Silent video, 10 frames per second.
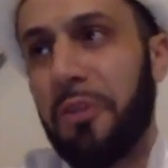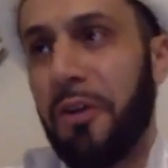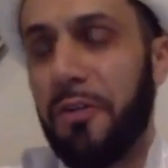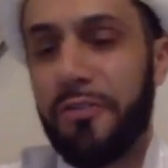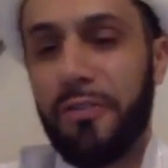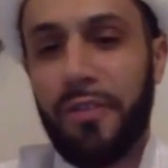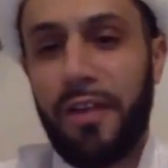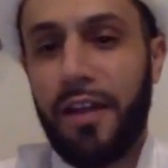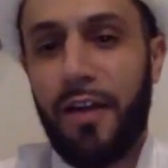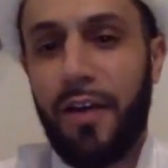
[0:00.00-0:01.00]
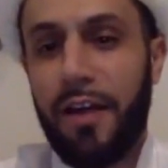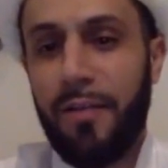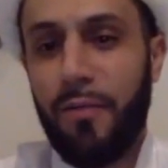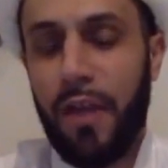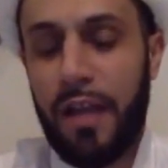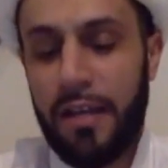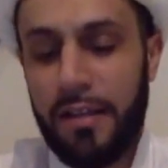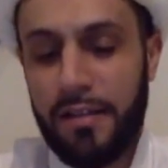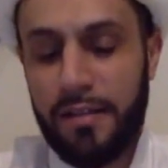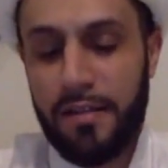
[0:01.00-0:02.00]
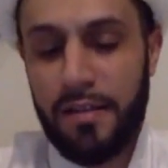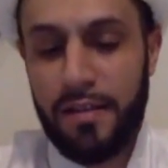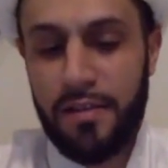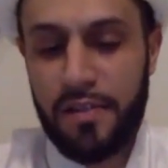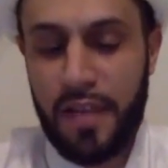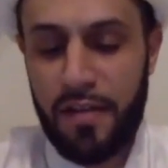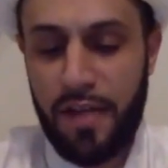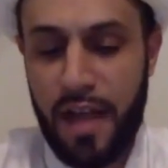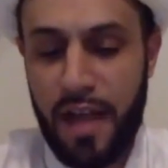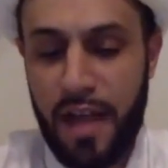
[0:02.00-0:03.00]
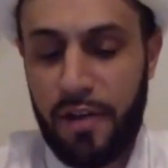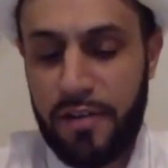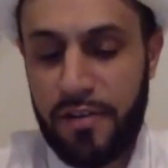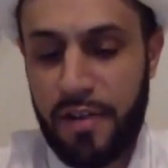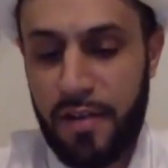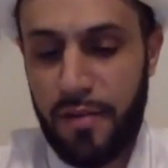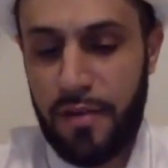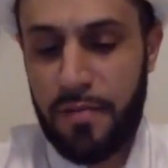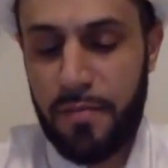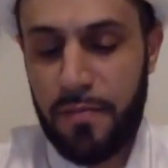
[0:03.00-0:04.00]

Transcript: You know, so Allahu Alam why it's kind of categorized in that way.